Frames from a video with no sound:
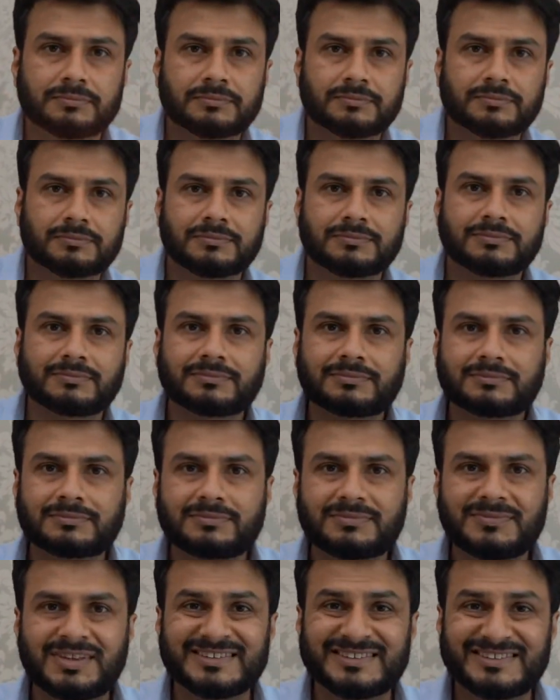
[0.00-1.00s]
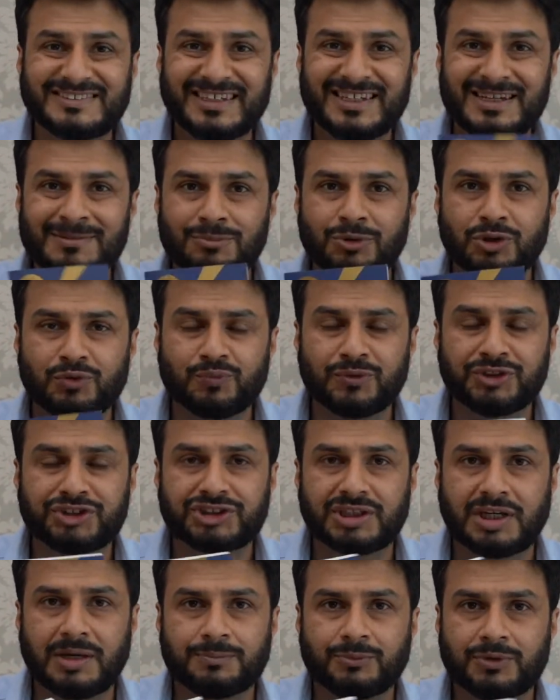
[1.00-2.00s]
Again, second book which
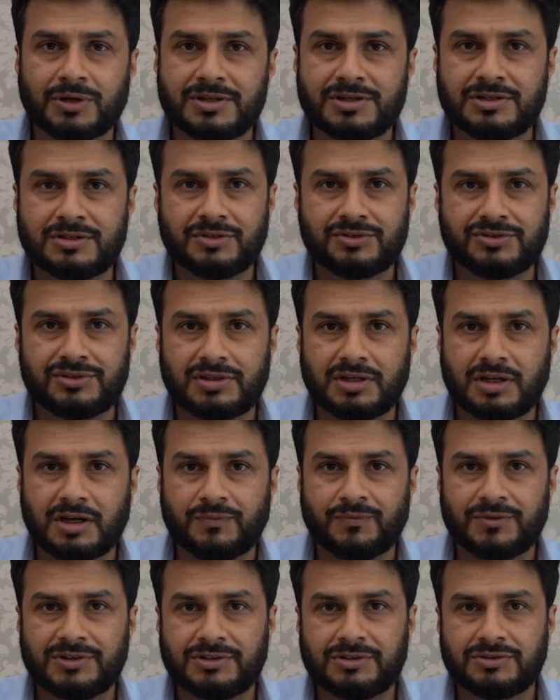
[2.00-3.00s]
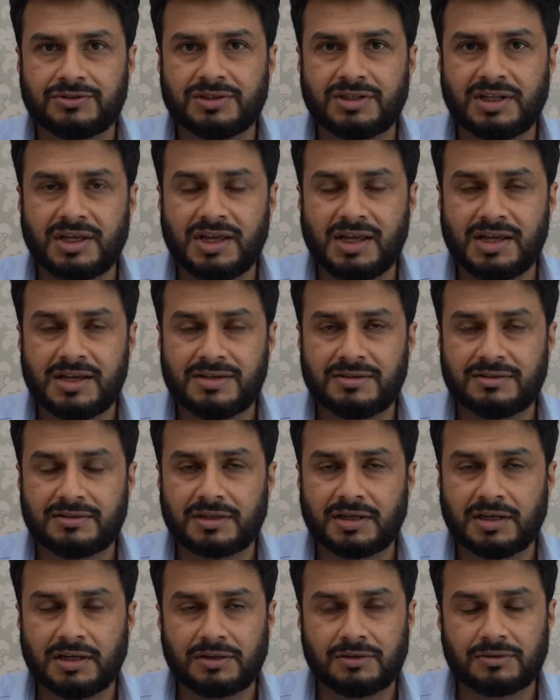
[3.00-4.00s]
I'm going to share with you today is
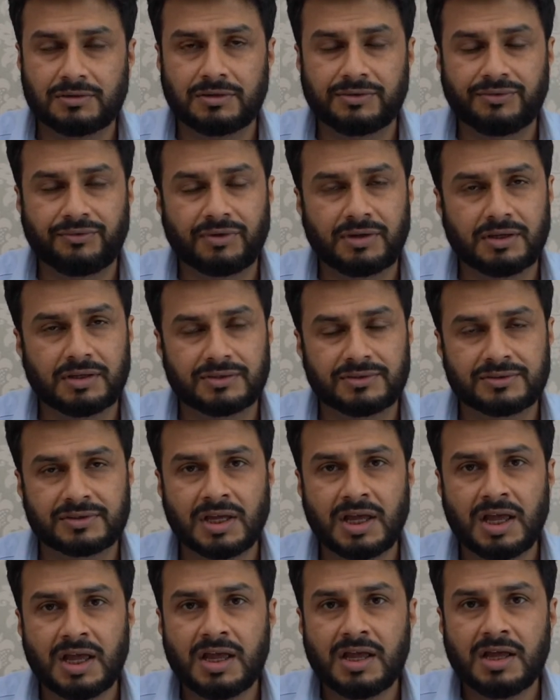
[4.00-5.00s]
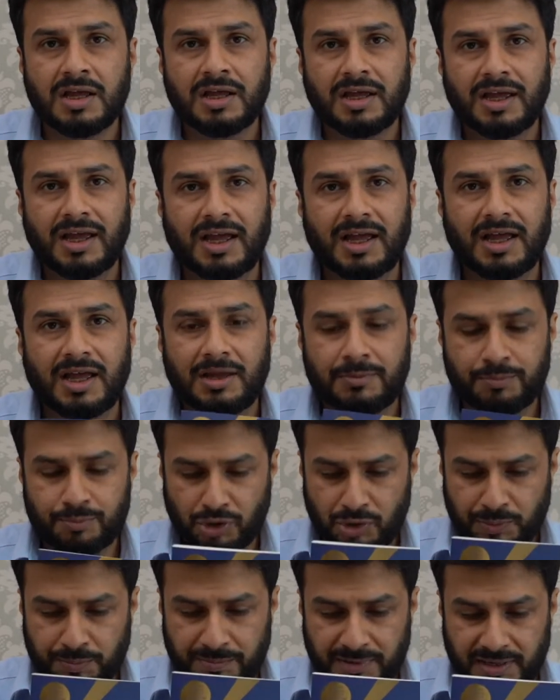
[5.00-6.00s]
called Triggers. A
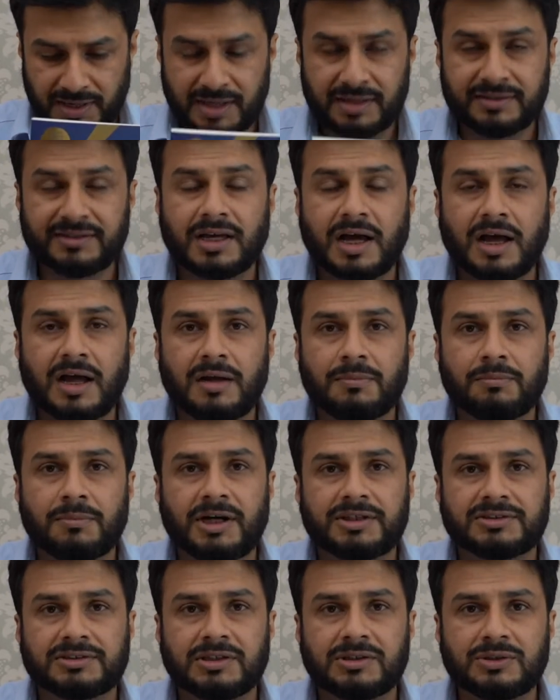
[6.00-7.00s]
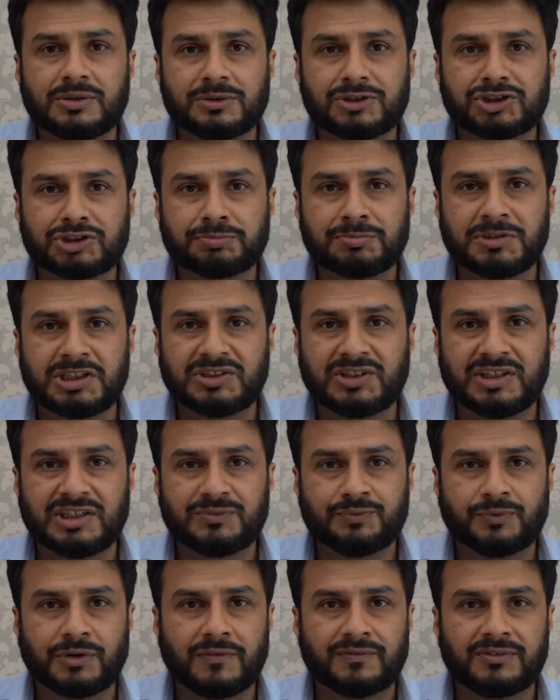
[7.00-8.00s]
book by Marshall Goldsmith
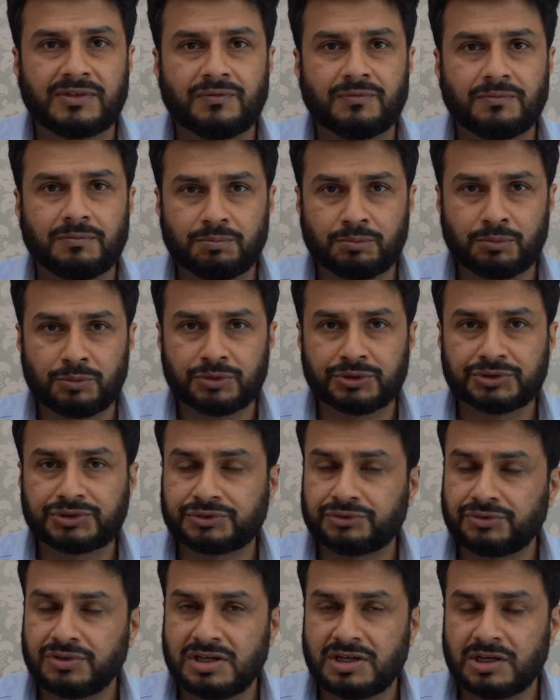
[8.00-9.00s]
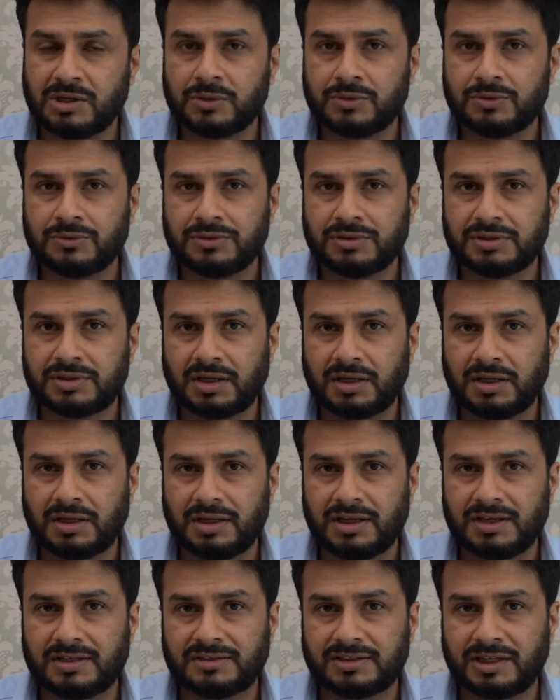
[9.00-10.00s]
is one of the most renowned
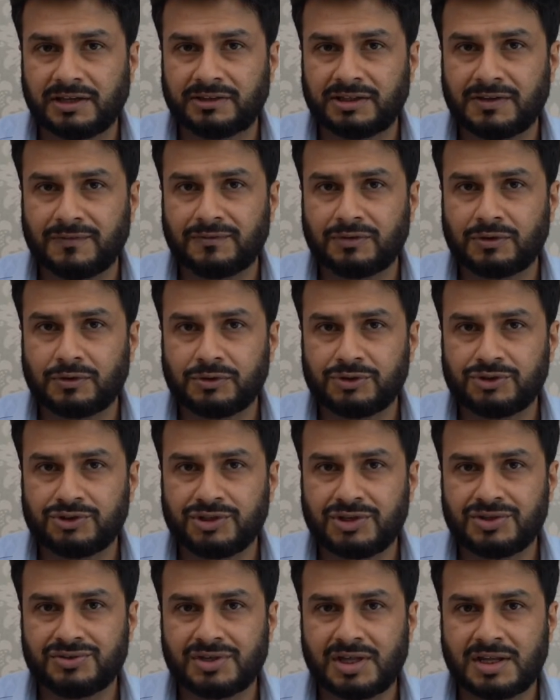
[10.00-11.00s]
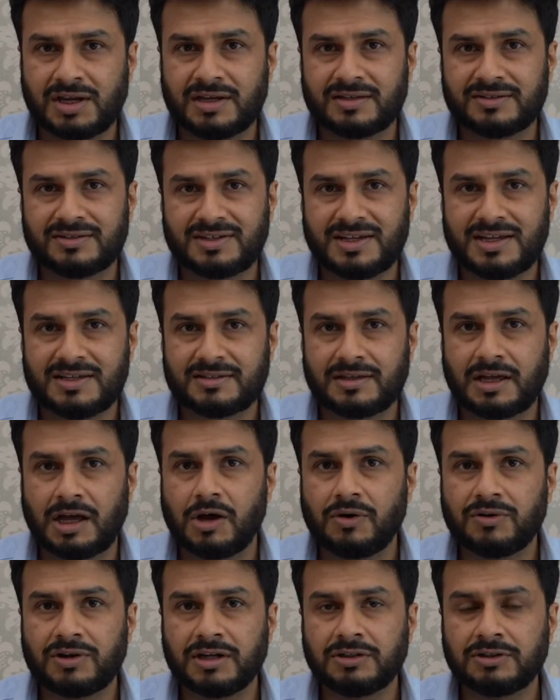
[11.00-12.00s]
executive coaches, and it says,
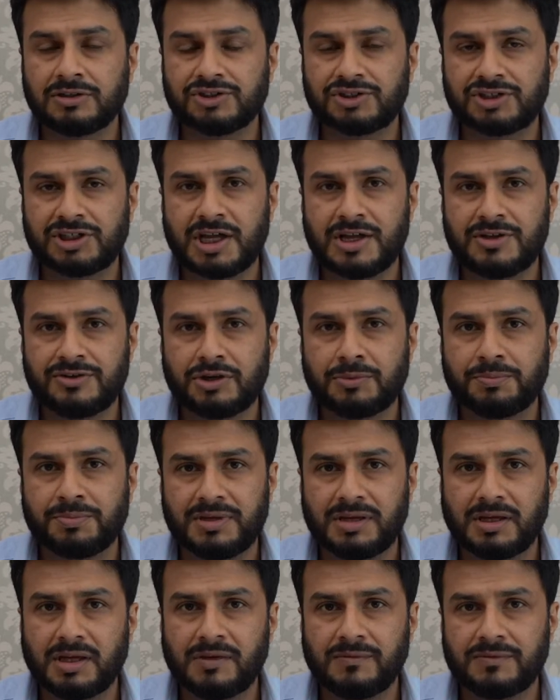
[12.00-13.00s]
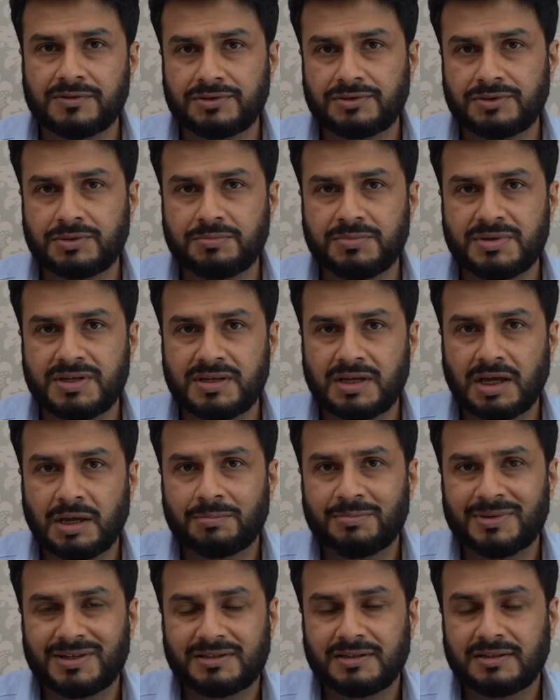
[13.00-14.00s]
how can you change your behaviors to be a
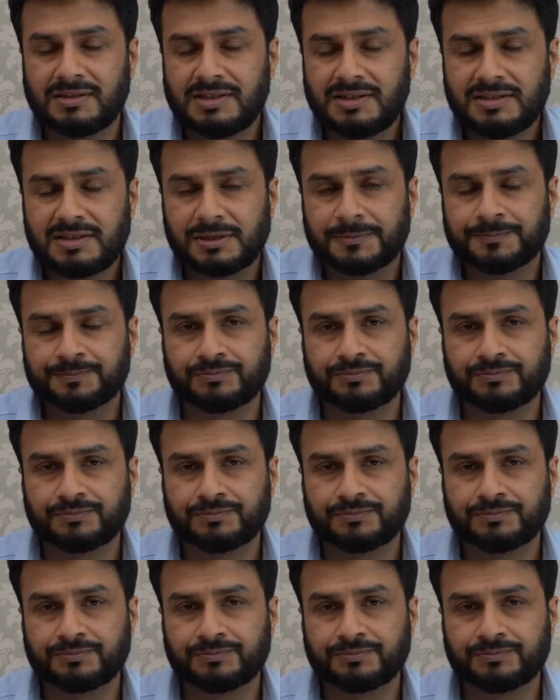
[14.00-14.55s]
better leader?